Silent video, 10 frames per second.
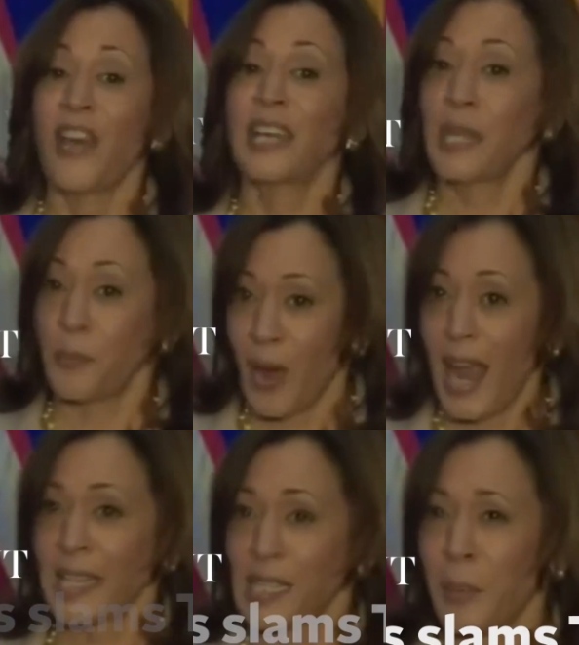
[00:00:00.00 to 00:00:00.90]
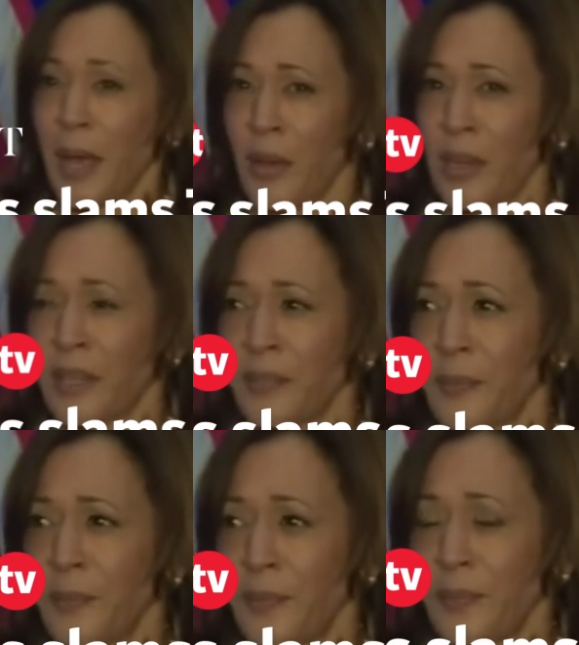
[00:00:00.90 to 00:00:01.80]
In fact, he brags about it.
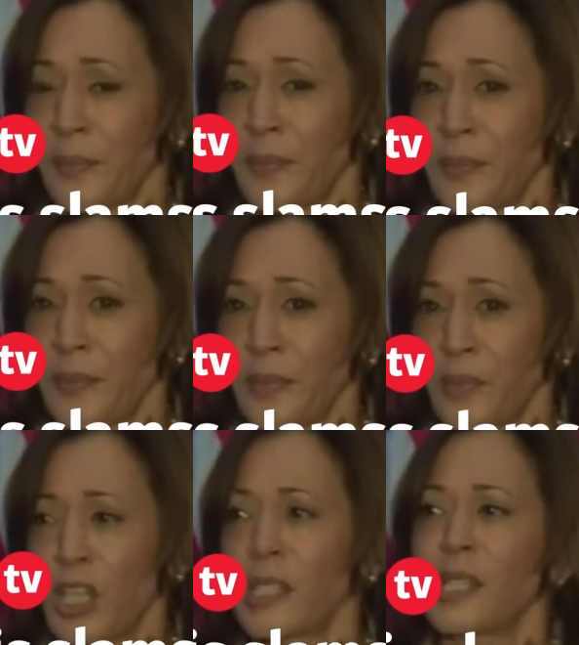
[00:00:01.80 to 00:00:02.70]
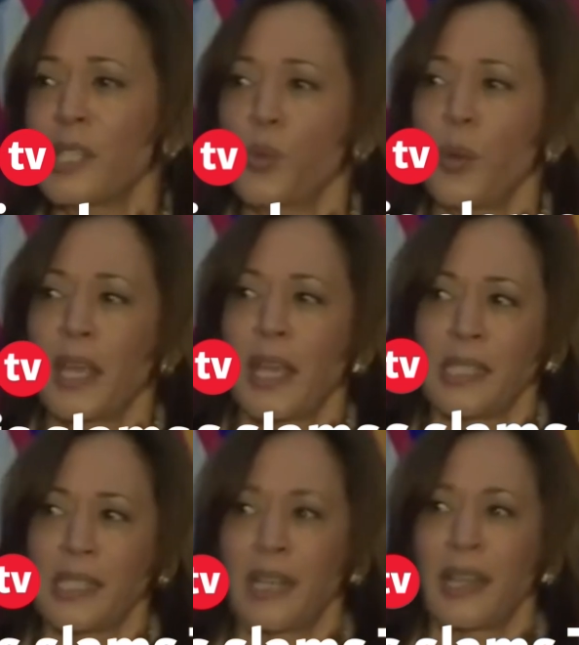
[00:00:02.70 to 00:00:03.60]
Just this week,
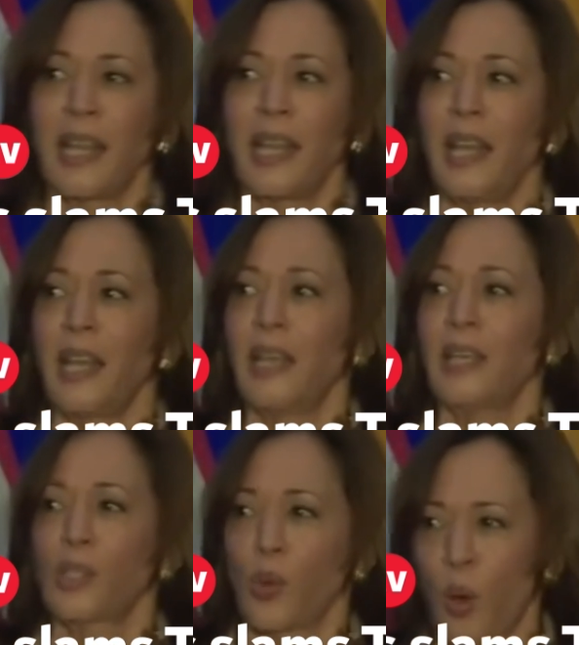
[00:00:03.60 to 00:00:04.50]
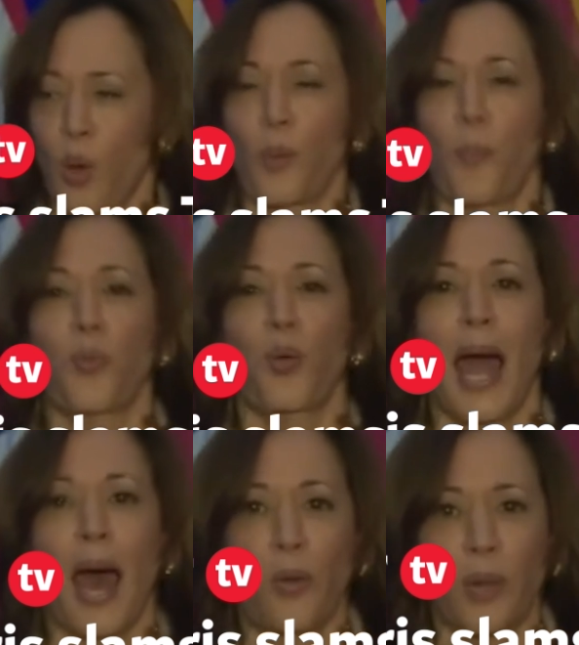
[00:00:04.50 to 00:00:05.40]
he said that he is, quote,
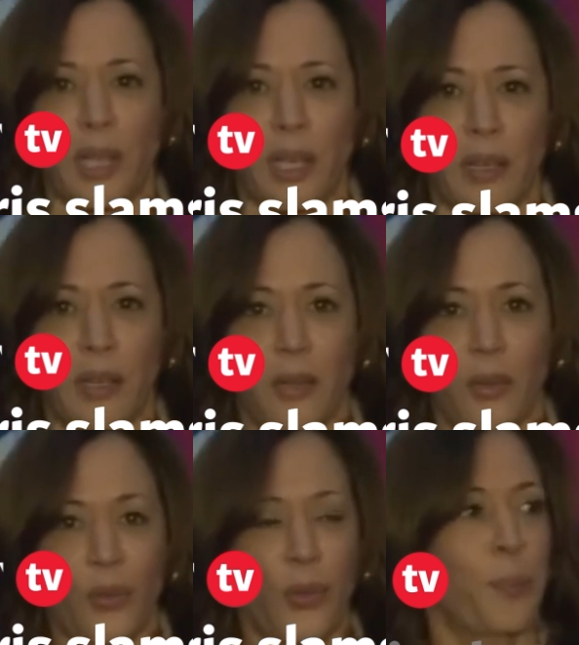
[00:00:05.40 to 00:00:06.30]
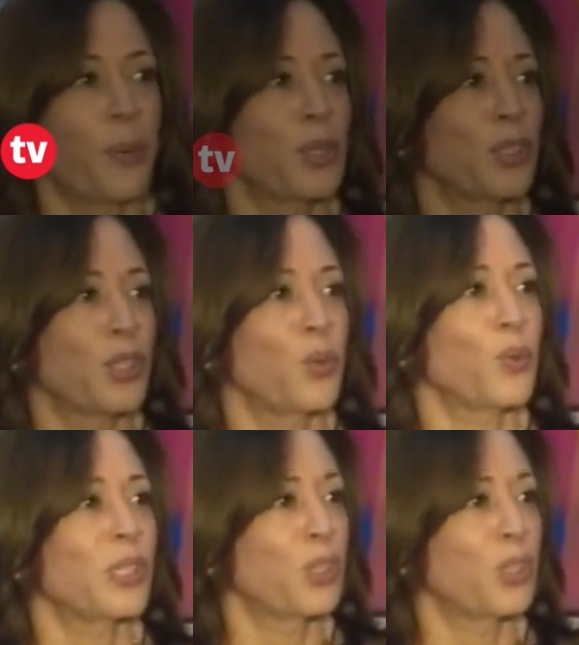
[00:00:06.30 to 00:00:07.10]
proudly the person